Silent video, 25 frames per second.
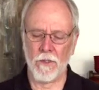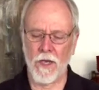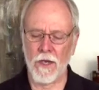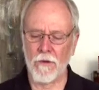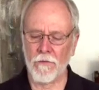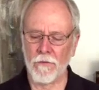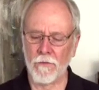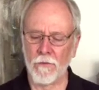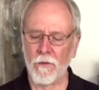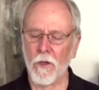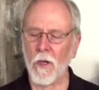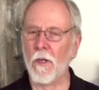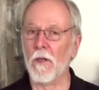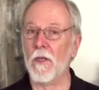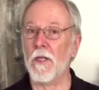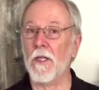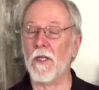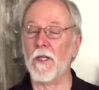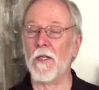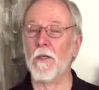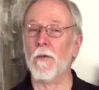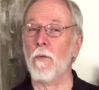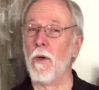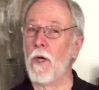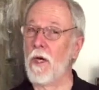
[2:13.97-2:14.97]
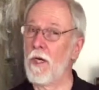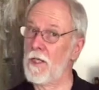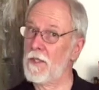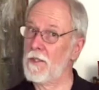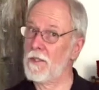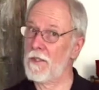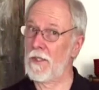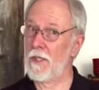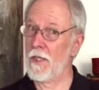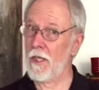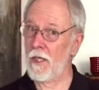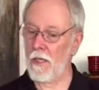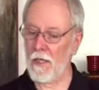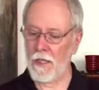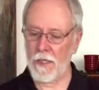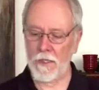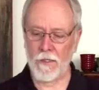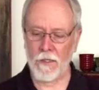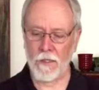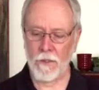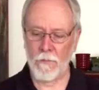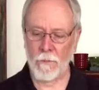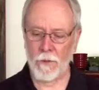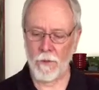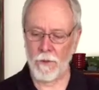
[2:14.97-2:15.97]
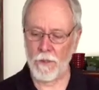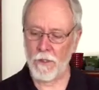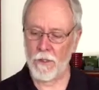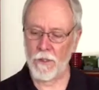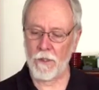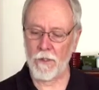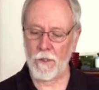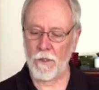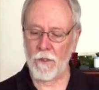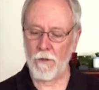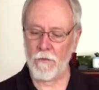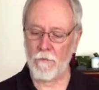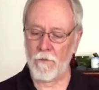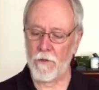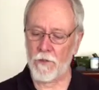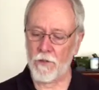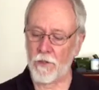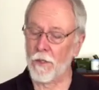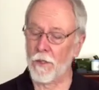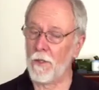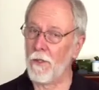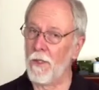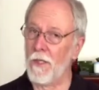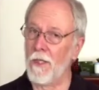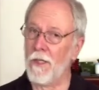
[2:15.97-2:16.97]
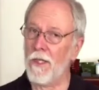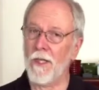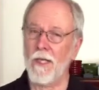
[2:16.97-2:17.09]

After all, Lincoln was an elected political official